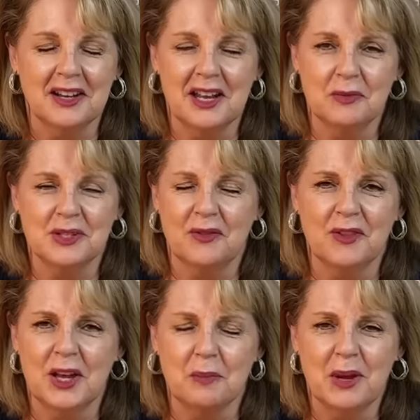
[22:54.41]
He was of
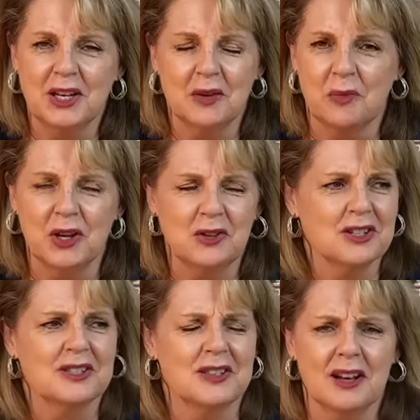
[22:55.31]
the opinion where you
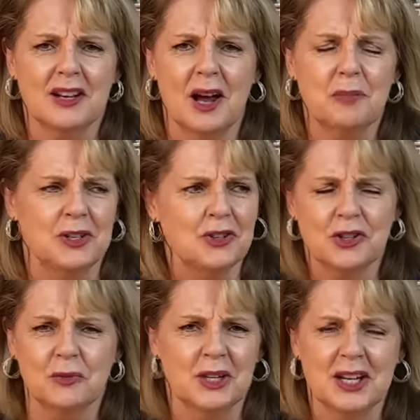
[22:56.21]
just suck it up and you
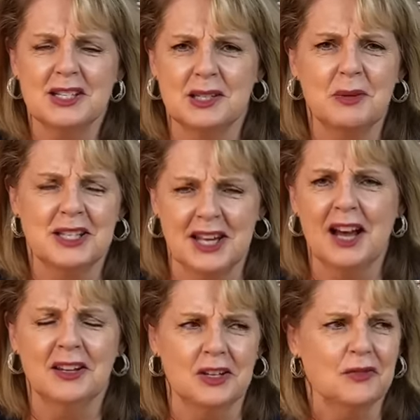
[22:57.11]
do what needs to be
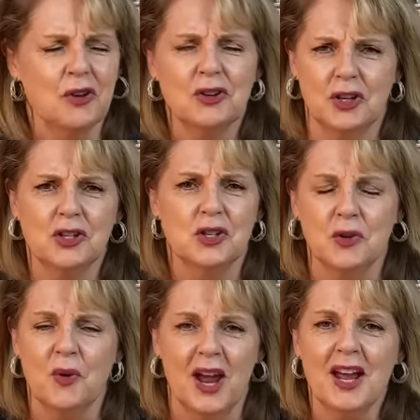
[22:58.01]
done and you've got your
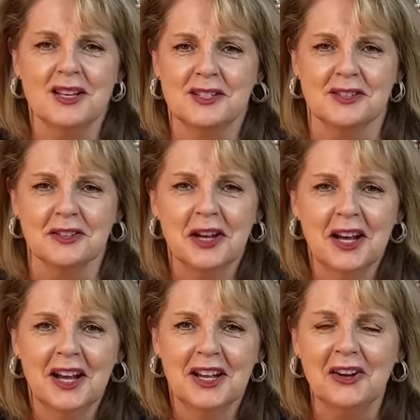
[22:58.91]
two heirs and,
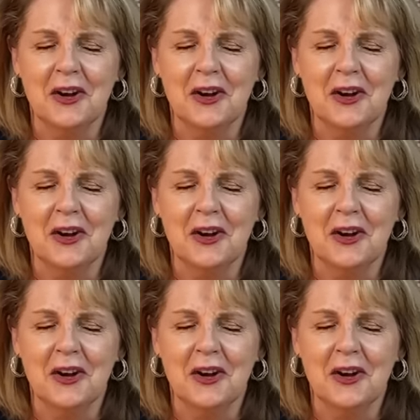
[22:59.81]
you